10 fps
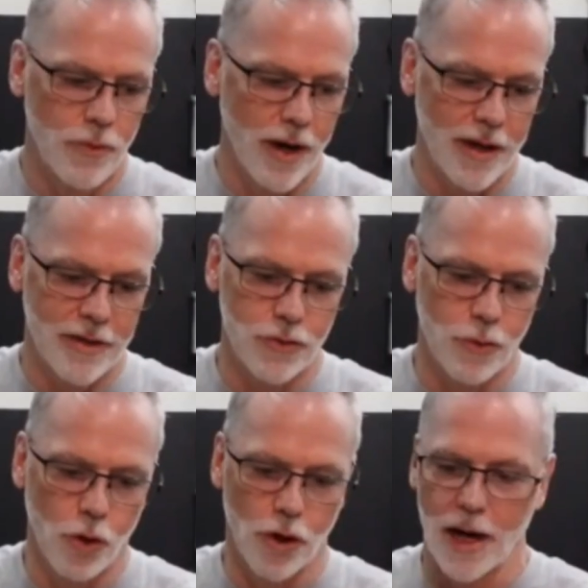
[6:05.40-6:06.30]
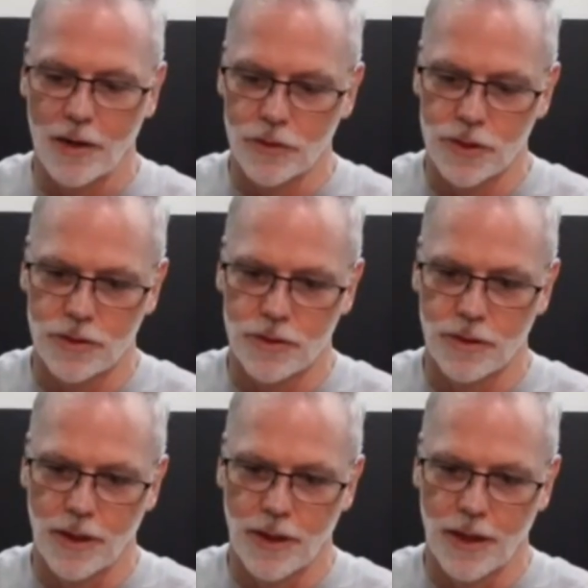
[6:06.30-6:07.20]
they do workouts,
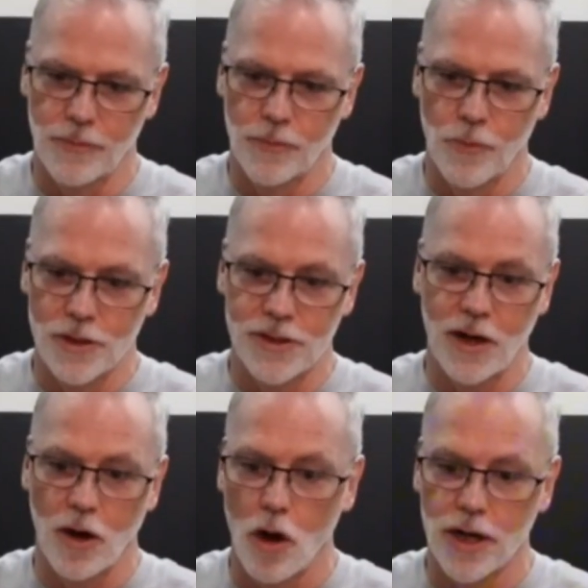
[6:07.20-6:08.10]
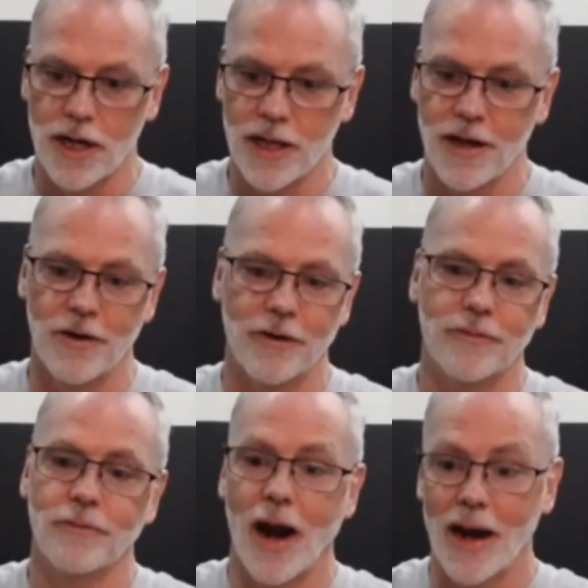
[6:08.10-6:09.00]
once they log it in there,
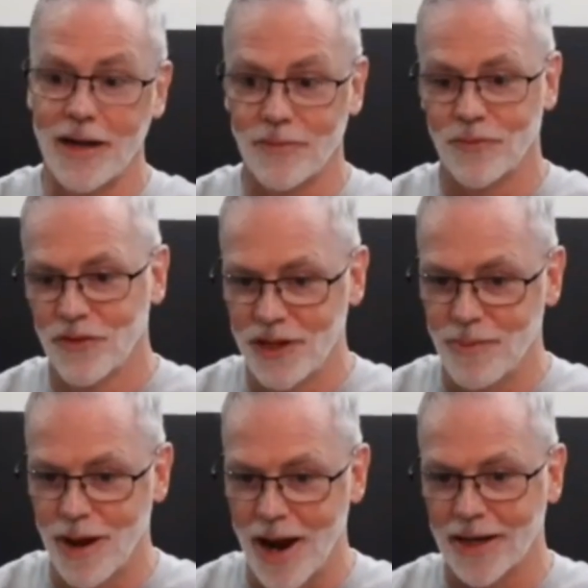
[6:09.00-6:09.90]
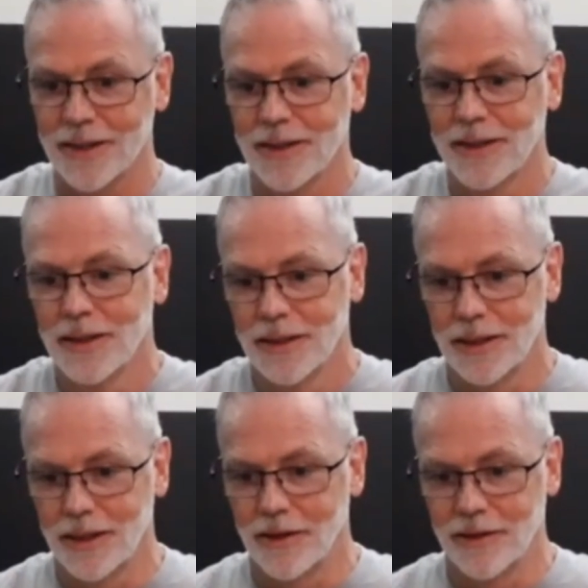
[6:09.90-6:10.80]
I give them feedback.
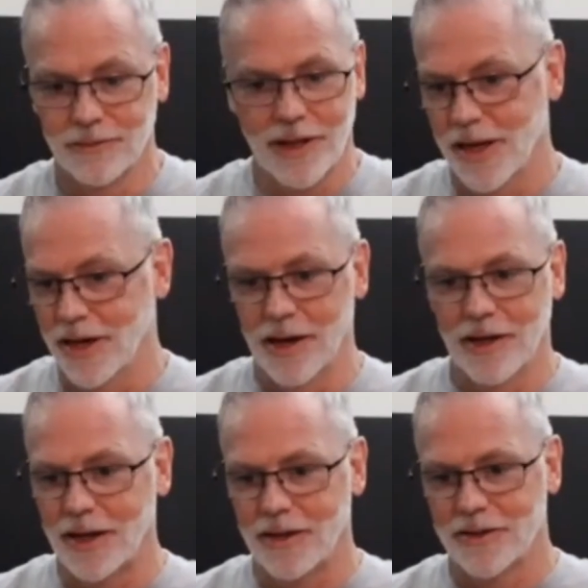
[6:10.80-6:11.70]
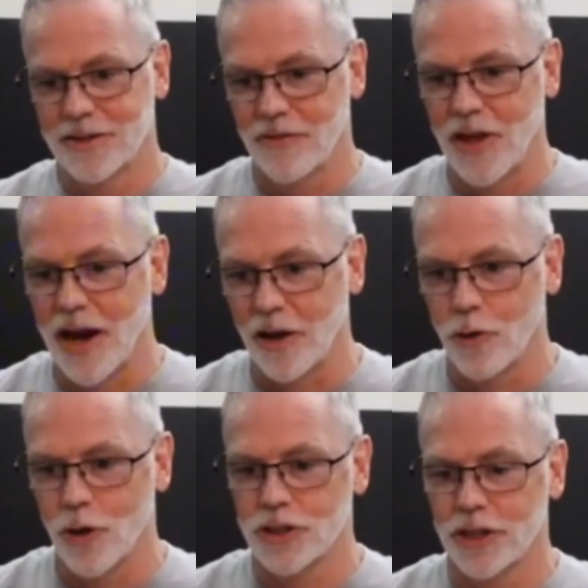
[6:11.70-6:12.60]
And again, like I said, if they got a
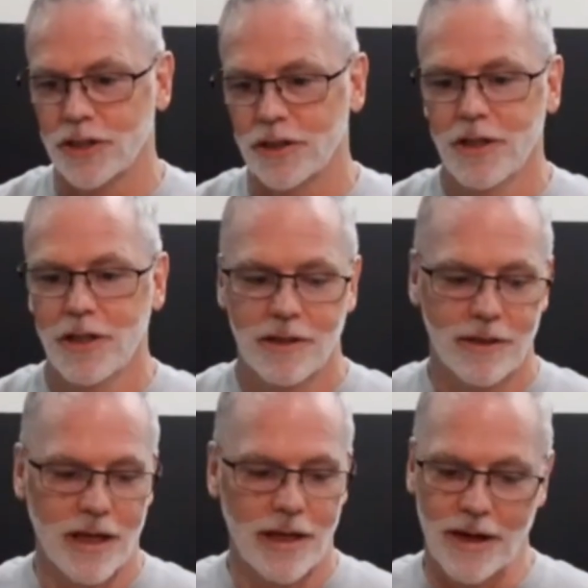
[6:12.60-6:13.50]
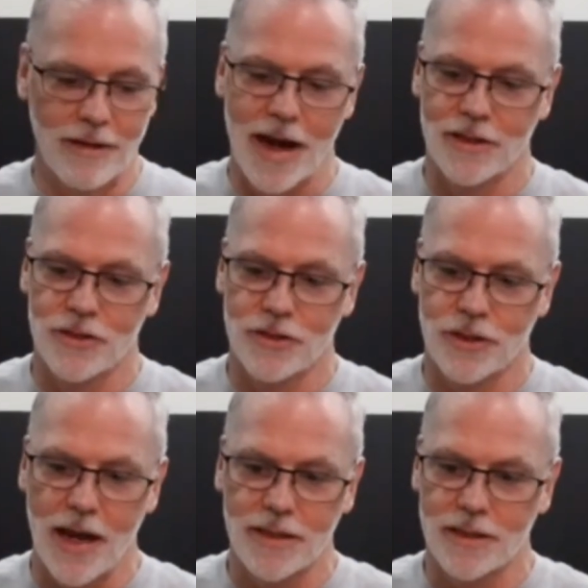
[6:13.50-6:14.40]
question, they can
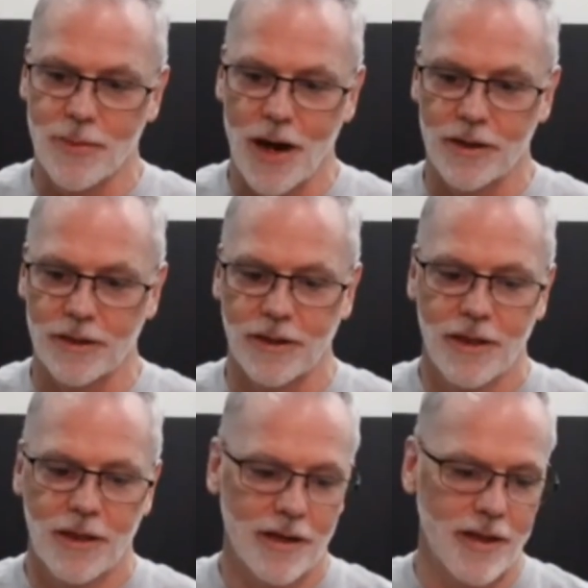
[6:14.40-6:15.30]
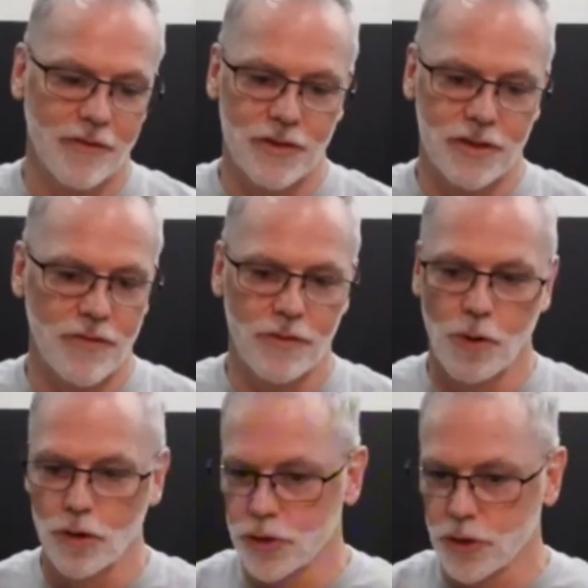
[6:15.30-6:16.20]
ask about it. And then if it's even
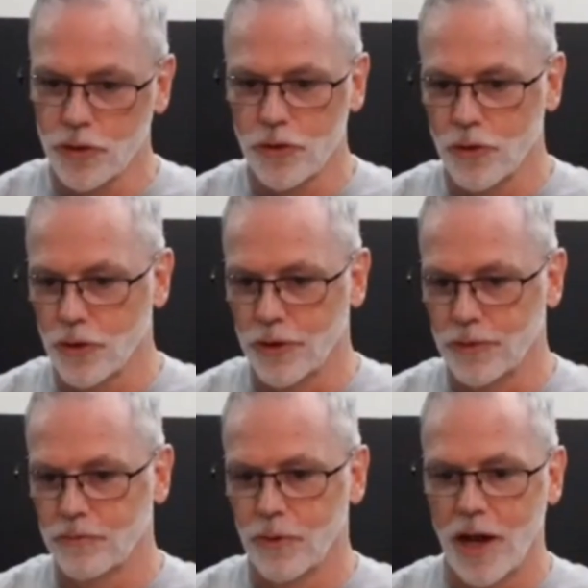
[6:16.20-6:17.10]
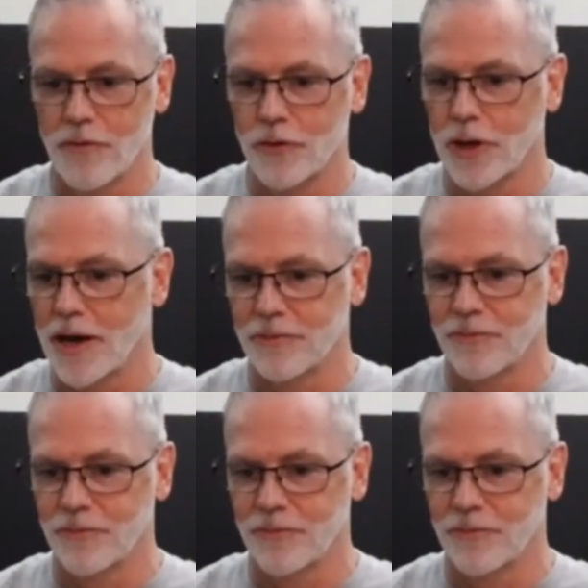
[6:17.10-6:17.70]
personal or whatever kind of